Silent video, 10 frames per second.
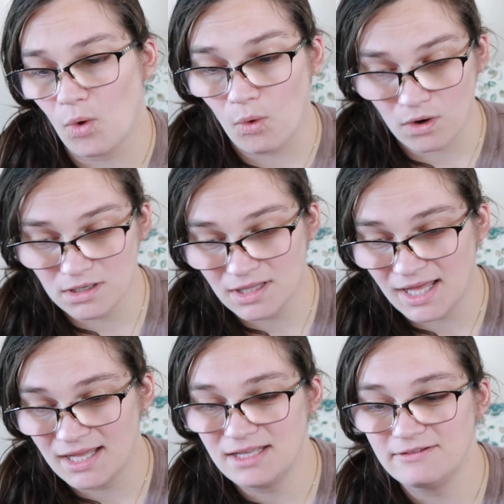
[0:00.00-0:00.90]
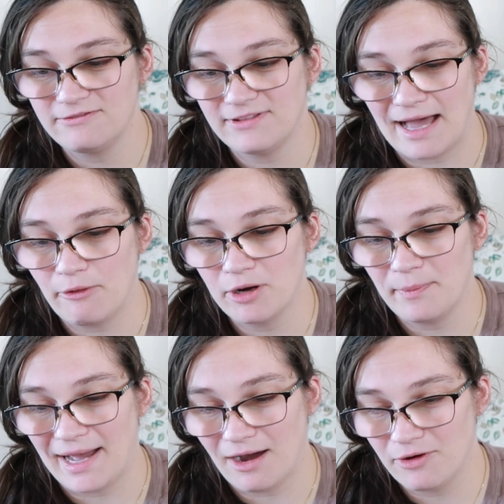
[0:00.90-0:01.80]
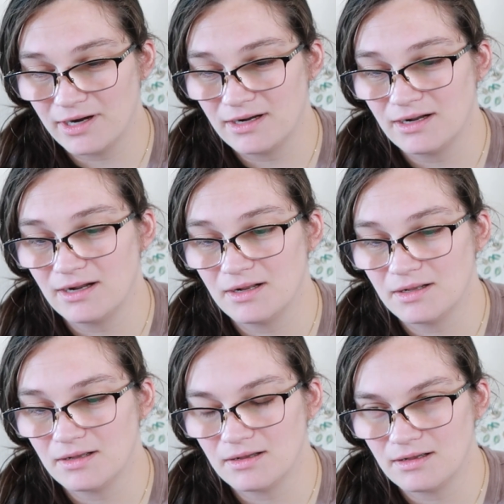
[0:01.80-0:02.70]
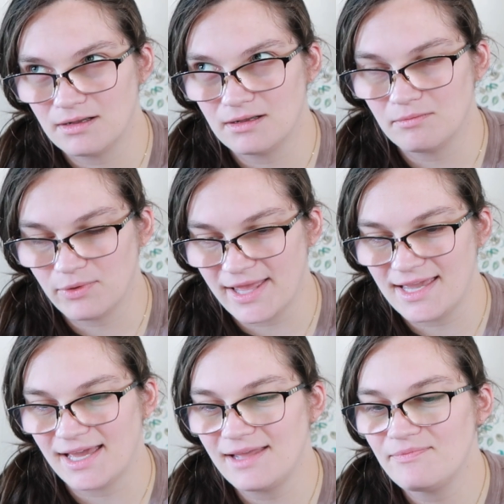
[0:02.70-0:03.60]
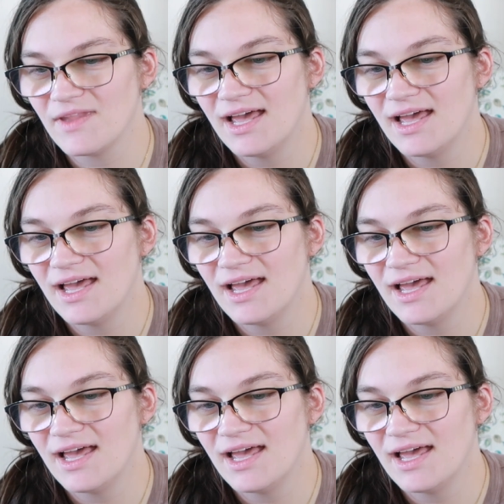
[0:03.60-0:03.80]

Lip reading: Orla Flower Power blanket.